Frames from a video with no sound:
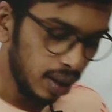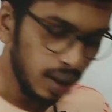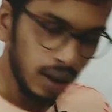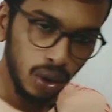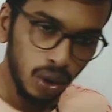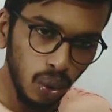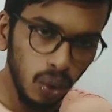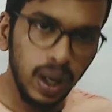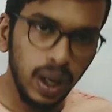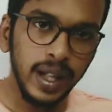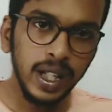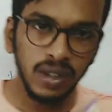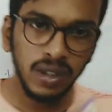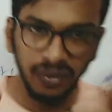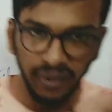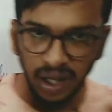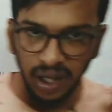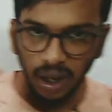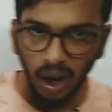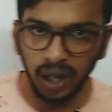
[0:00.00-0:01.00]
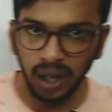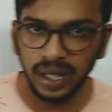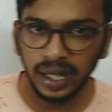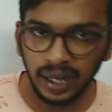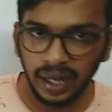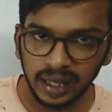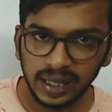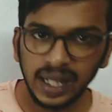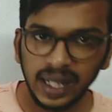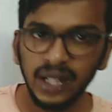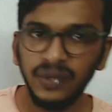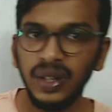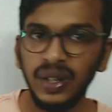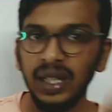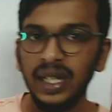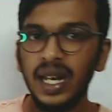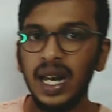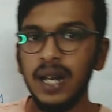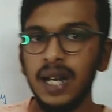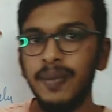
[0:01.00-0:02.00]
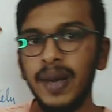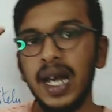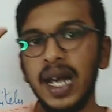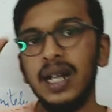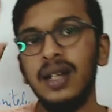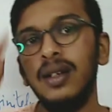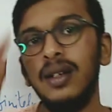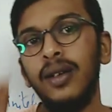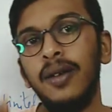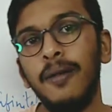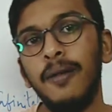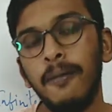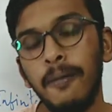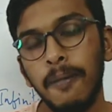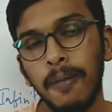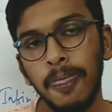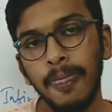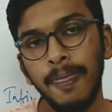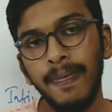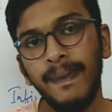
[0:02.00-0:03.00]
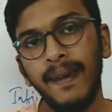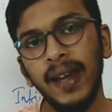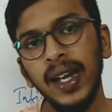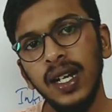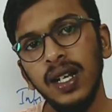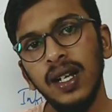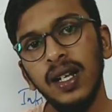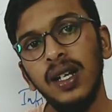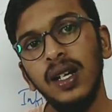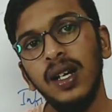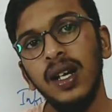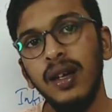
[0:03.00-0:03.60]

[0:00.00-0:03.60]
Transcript: Two lines will not intersect when they are parallel, right?